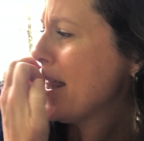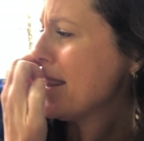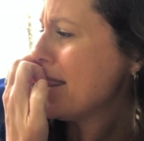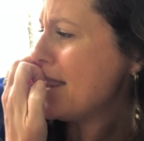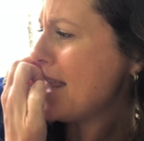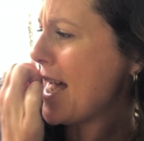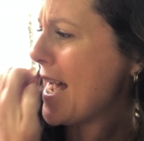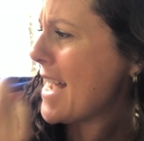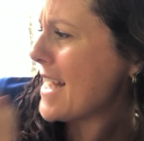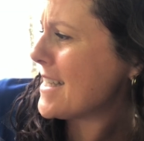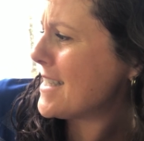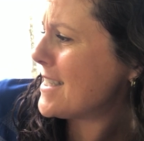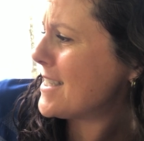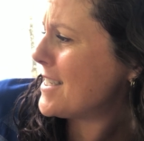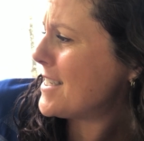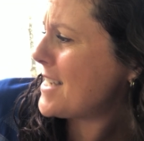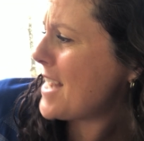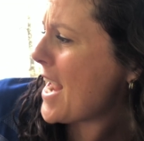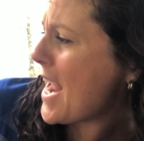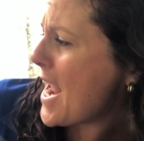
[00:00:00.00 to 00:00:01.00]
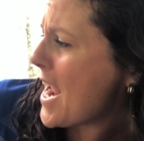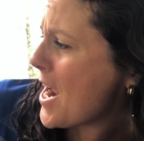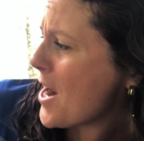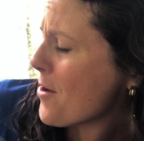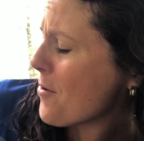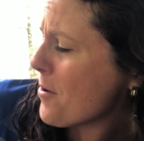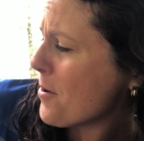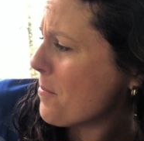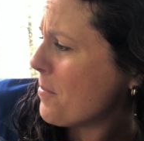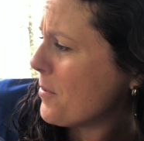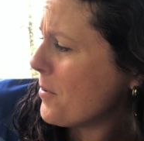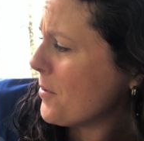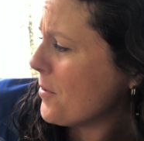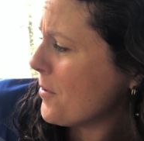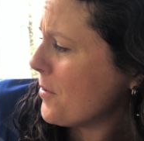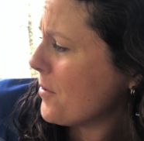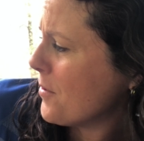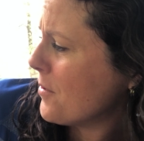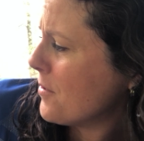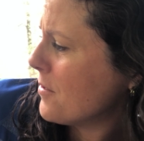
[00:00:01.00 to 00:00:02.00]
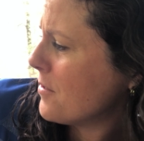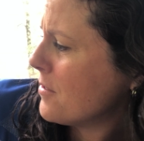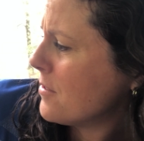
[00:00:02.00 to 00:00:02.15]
That's terrible.